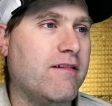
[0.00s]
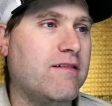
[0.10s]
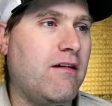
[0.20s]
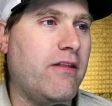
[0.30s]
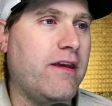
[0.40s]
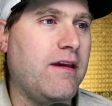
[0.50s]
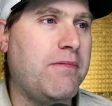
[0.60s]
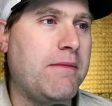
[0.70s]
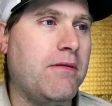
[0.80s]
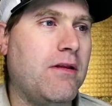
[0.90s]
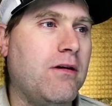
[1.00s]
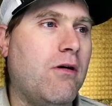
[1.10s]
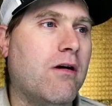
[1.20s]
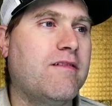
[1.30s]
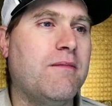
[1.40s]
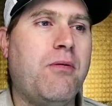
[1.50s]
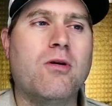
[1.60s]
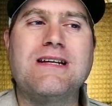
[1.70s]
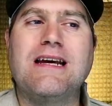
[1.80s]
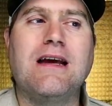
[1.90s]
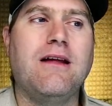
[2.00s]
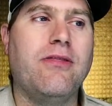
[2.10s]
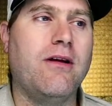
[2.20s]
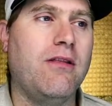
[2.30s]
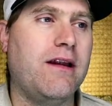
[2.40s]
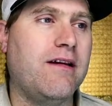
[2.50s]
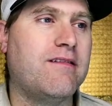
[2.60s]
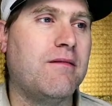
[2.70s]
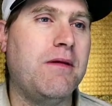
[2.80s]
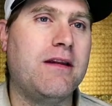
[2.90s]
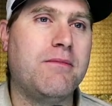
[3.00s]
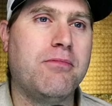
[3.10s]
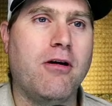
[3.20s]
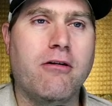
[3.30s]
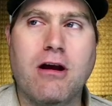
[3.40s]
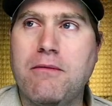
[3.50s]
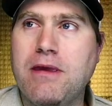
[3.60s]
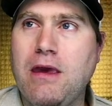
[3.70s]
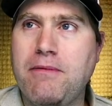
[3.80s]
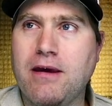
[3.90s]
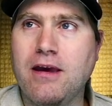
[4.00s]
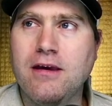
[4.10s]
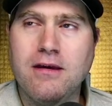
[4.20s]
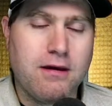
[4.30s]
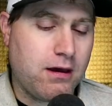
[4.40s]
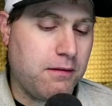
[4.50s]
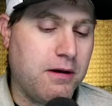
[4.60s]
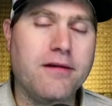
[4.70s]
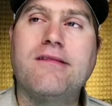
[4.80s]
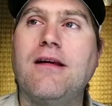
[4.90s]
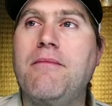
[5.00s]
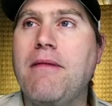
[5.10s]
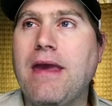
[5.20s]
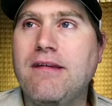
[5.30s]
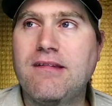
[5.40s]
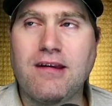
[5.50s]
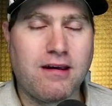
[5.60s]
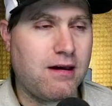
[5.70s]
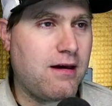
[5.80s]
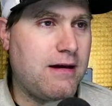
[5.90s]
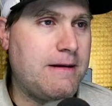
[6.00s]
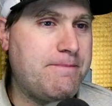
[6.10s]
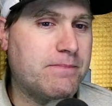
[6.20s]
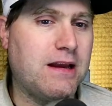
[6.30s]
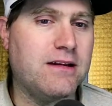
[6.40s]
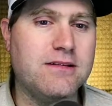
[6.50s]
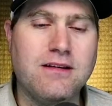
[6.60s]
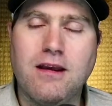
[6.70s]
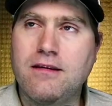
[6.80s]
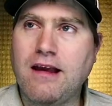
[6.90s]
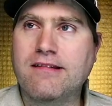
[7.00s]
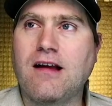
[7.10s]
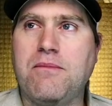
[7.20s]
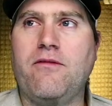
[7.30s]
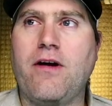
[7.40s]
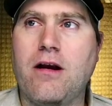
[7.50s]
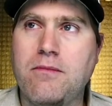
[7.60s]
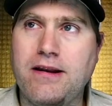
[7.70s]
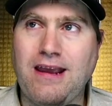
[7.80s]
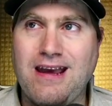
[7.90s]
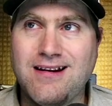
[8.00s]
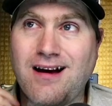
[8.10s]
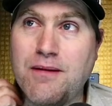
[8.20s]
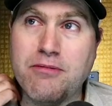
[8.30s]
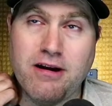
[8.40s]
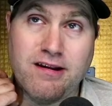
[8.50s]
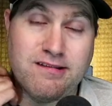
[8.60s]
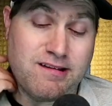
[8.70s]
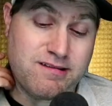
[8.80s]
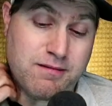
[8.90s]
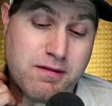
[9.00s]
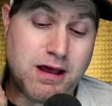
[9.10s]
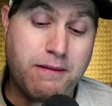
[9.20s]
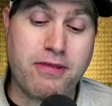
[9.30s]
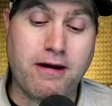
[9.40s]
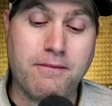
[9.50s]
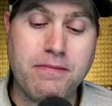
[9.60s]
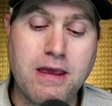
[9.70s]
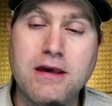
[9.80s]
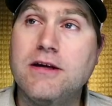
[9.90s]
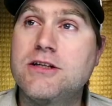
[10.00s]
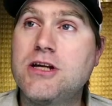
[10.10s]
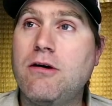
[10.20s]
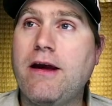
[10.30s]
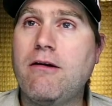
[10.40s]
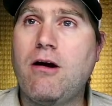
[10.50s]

also all the people who are supporting the Linux Mint program, keeping a most amazing um, desktop environment and operating system up there. So there